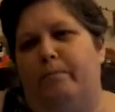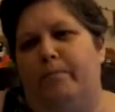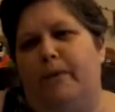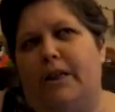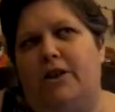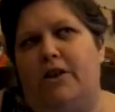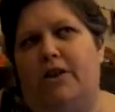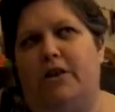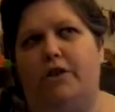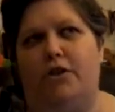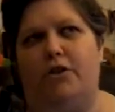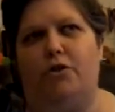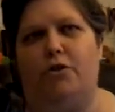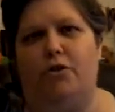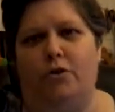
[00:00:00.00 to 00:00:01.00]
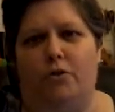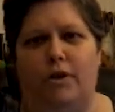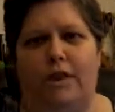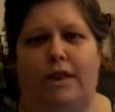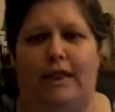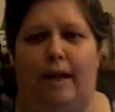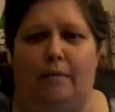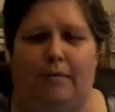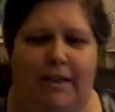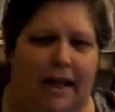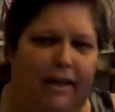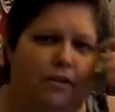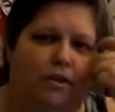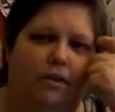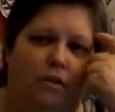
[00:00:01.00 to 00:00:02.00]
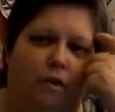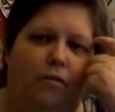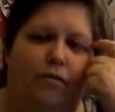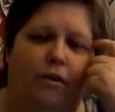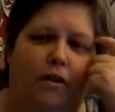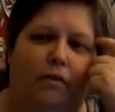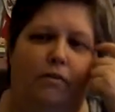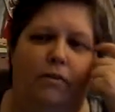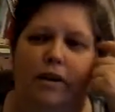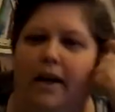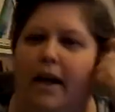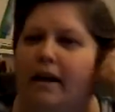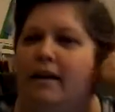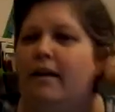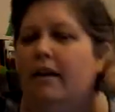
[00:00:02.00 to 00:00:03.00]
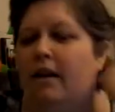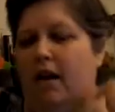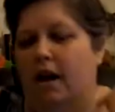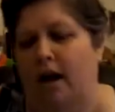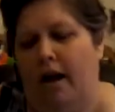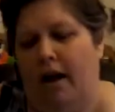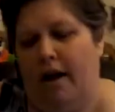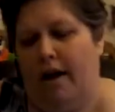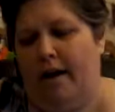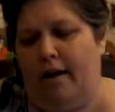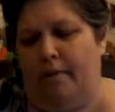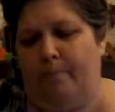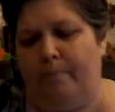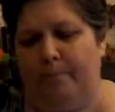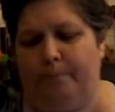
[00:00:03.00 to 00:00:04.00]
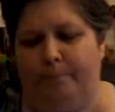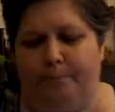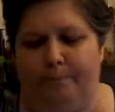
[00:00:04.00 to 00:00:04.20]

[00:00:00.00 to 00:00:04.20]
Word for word: dictionaries because you use the same sections over and over again. Um,